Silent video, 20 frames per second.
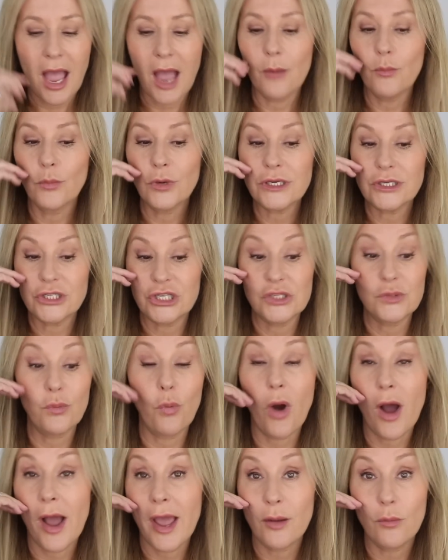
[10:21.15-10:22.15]
which is
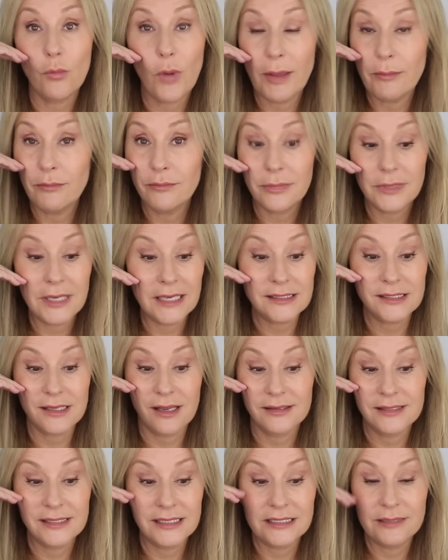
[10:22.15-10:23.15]
why when
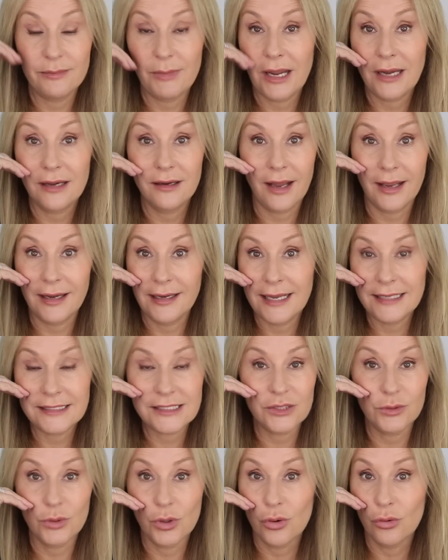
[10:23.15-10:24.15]
YESSTYLE said to me, like, let's
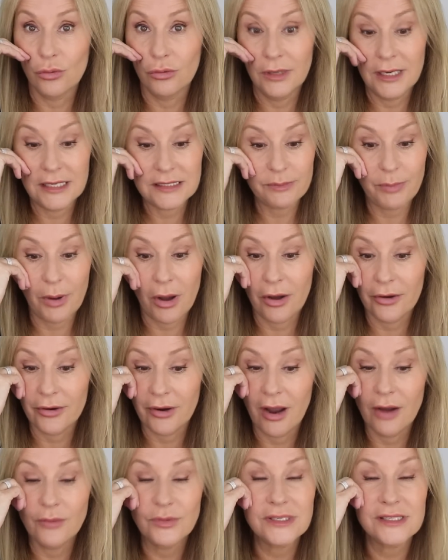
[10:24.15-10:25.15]
do a haul, let's partner,
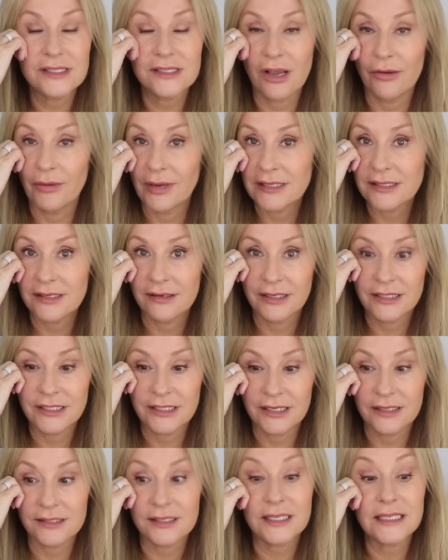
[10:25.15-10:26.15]
I was so excited
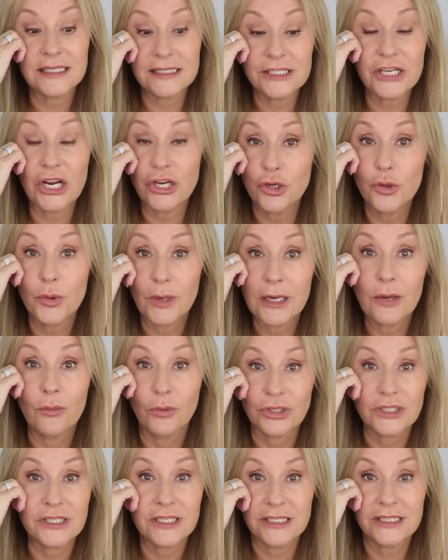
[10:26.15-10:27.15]
because I genuinely
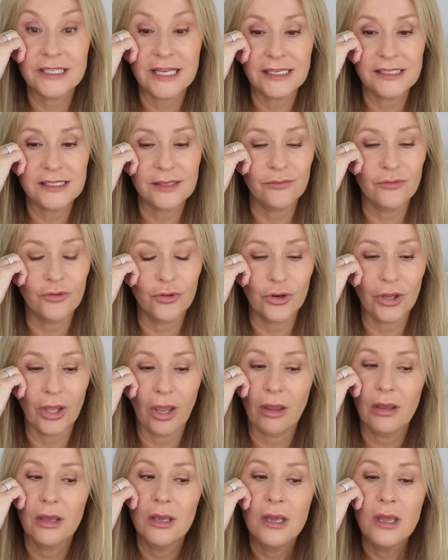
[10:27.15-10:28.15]
wanted to test them for
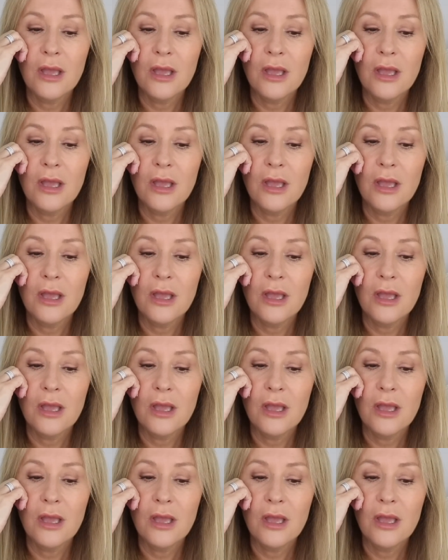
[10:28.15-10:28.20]
you.